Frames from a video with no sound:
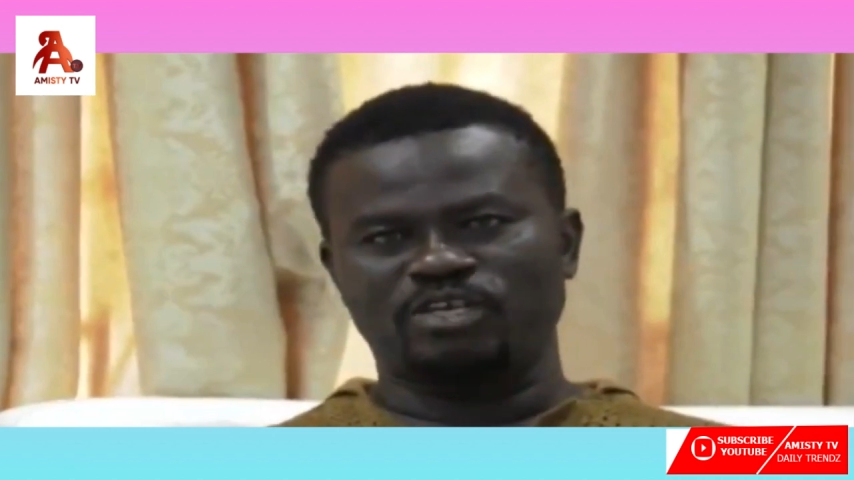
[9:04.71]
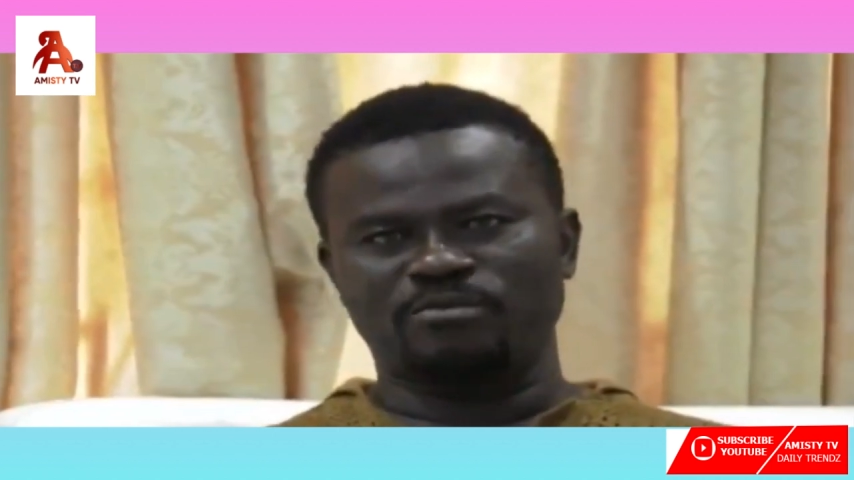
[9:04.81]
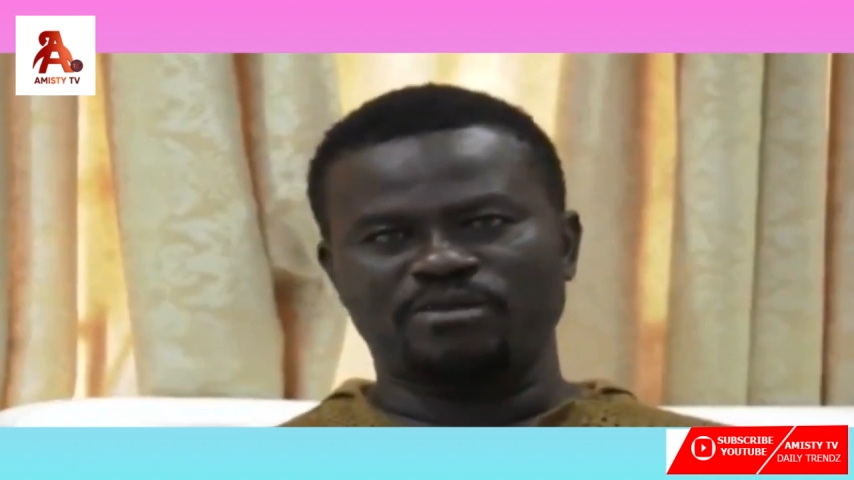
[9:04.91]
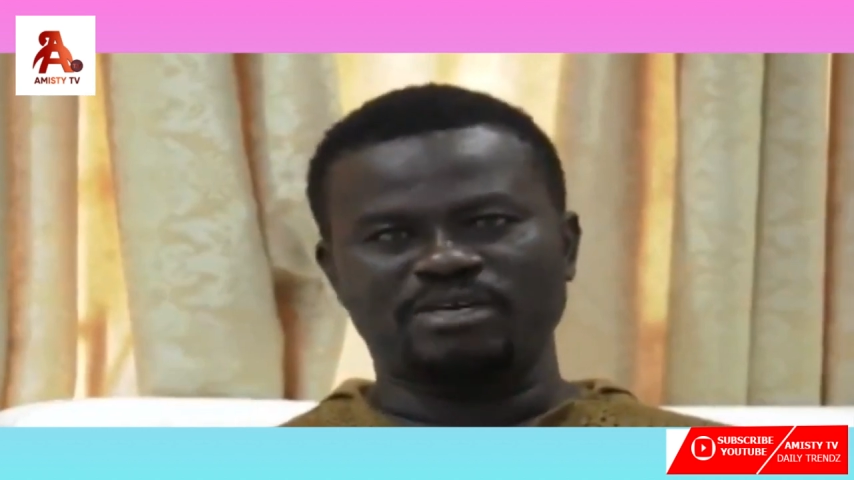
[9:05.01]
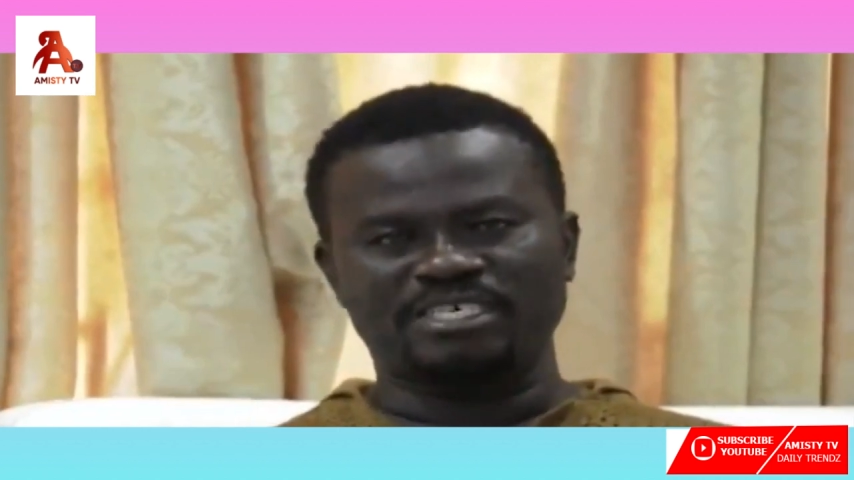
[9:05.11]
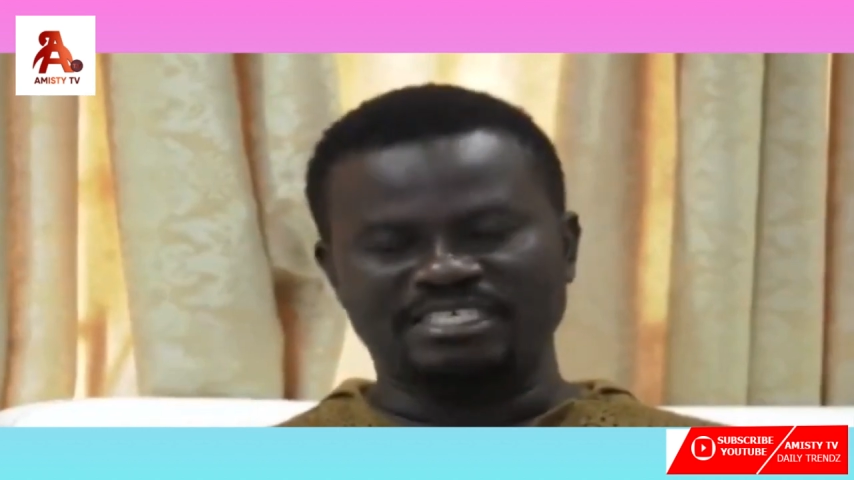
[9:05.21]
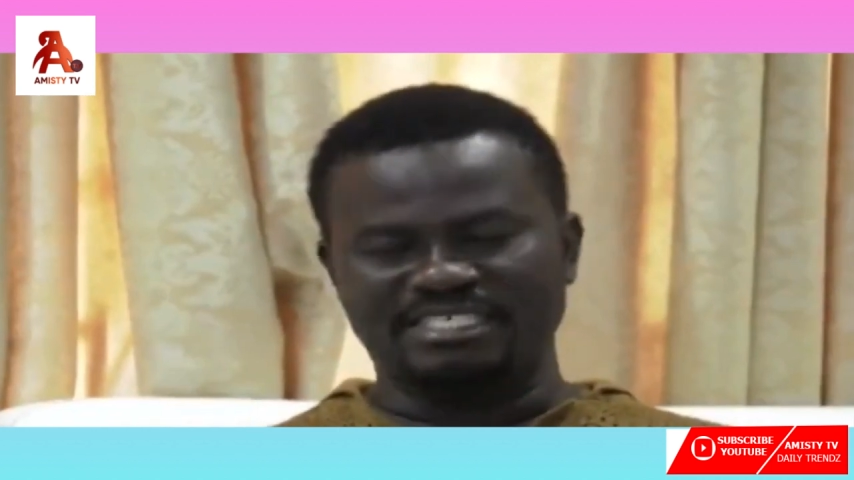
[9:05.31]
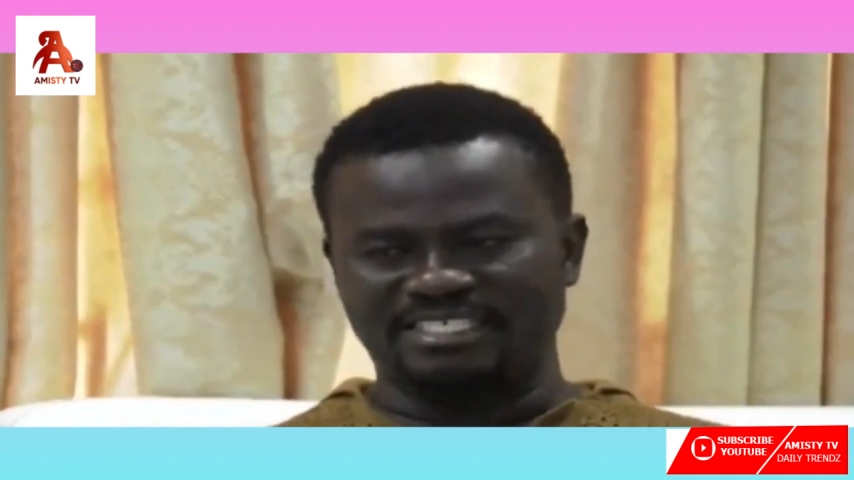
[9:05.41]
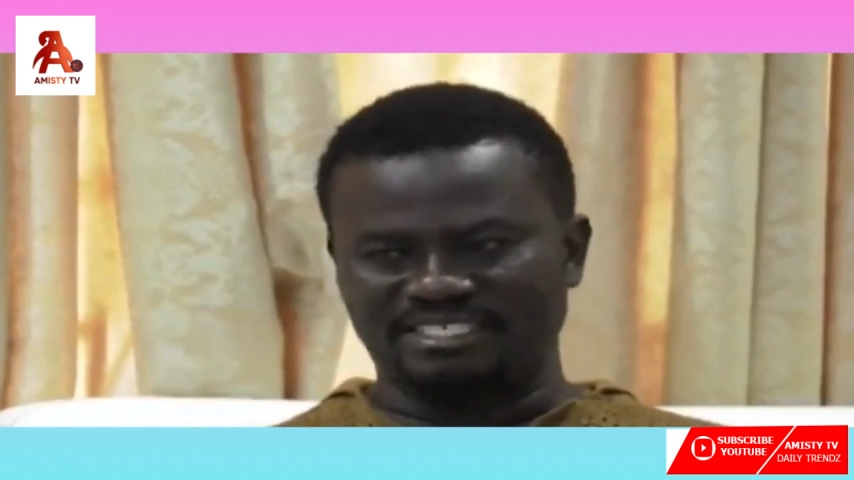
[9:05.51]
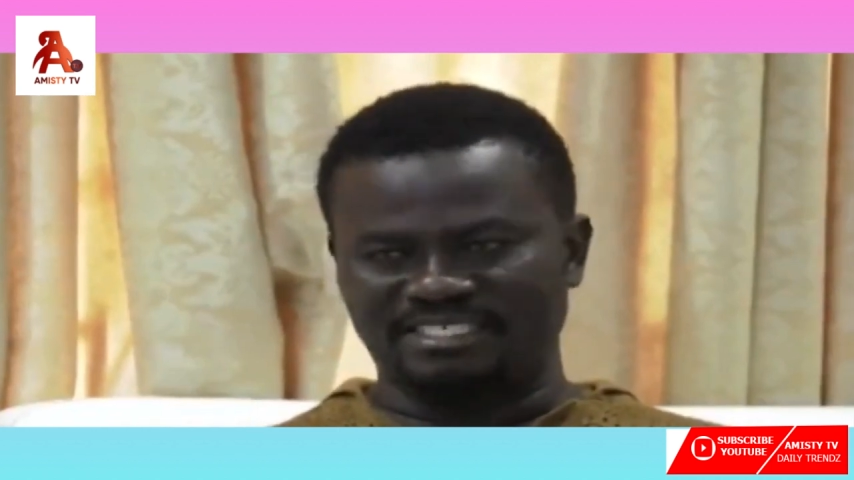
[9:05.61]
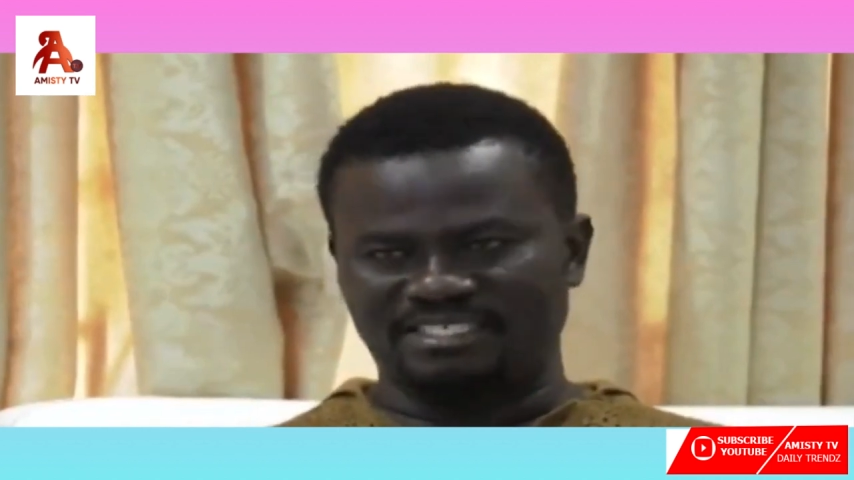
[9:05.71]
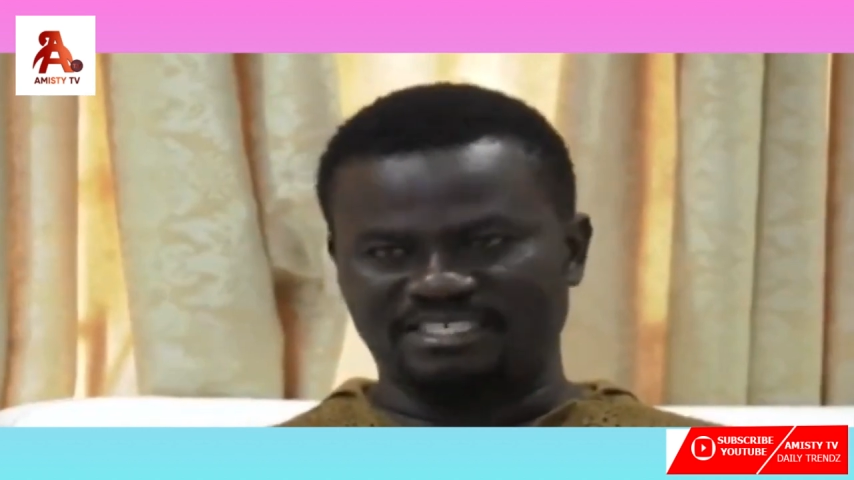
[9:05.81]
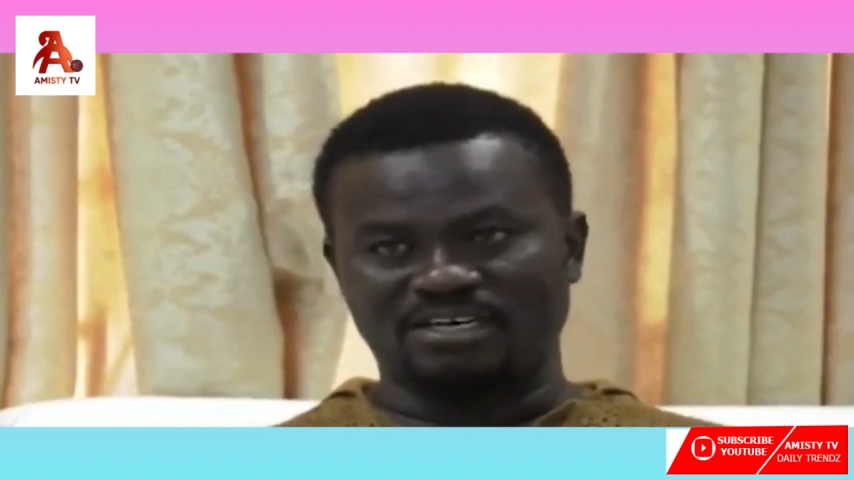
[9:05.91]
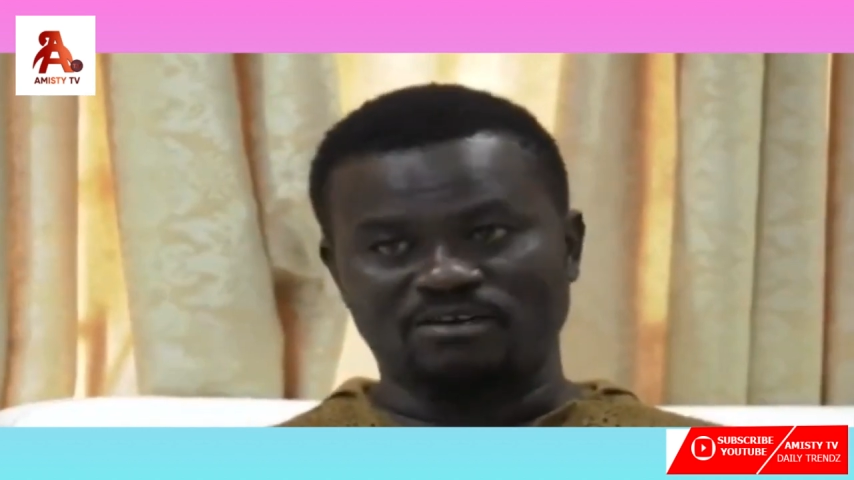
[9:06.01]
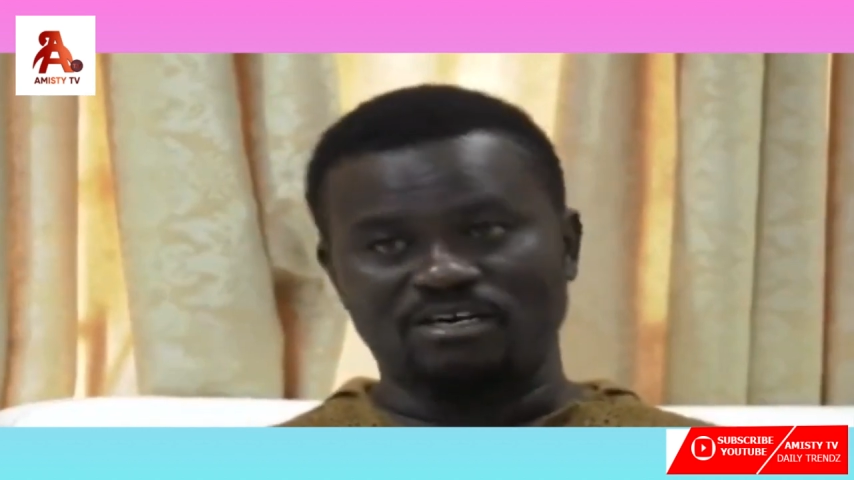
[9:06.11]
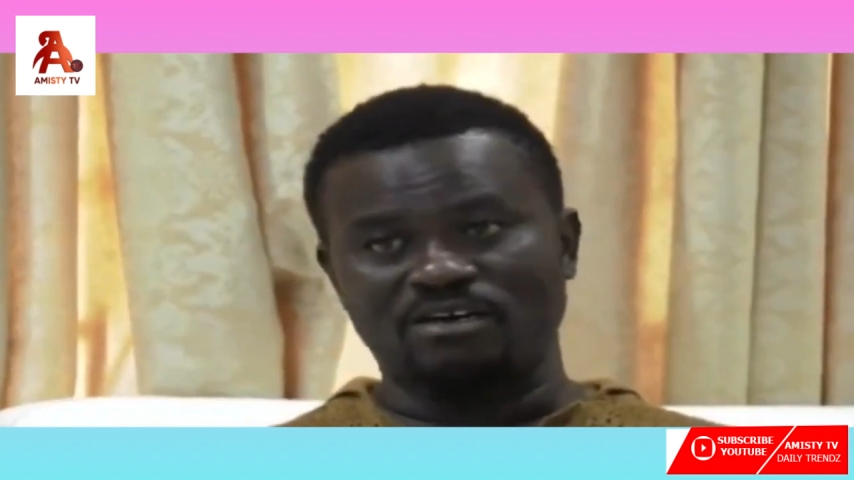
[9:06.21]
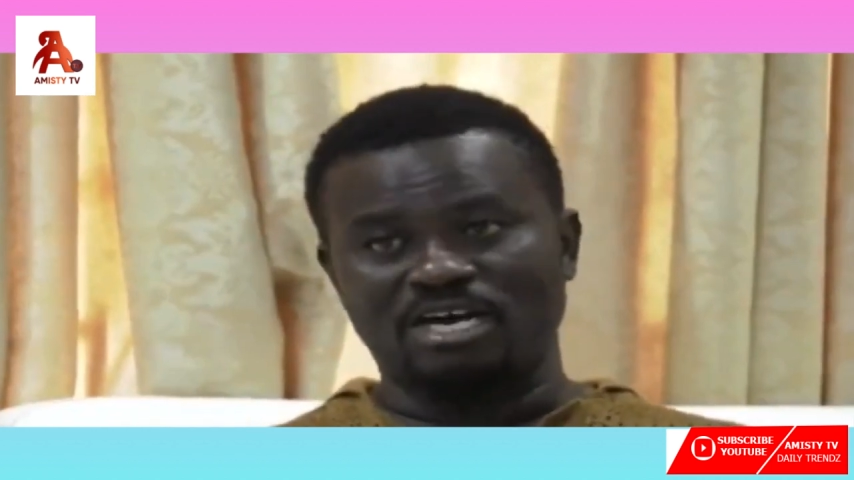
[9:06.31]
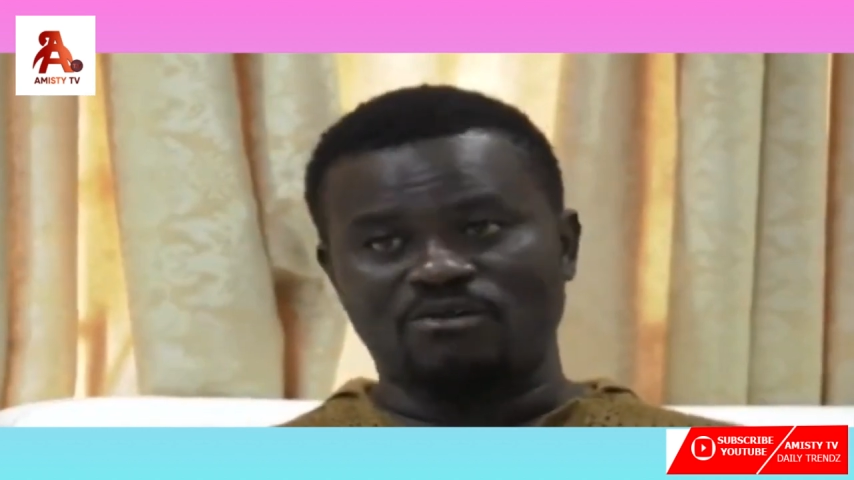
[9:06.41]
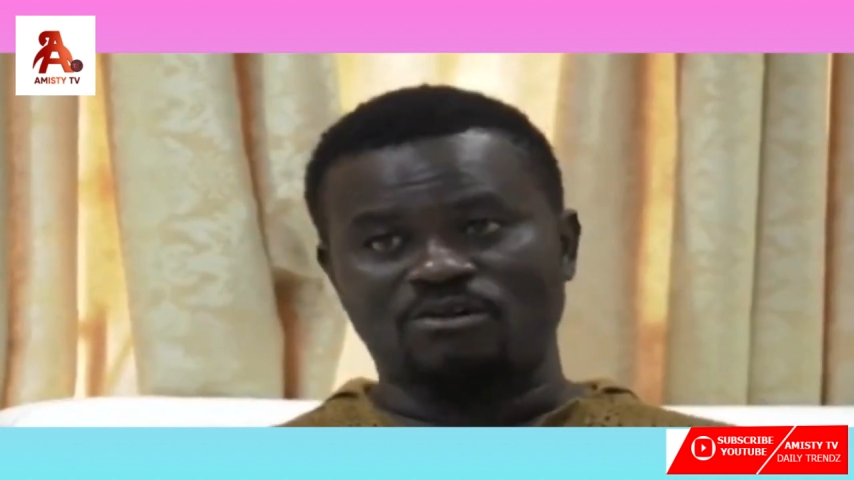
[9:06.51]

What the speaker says: When we got there, the doctor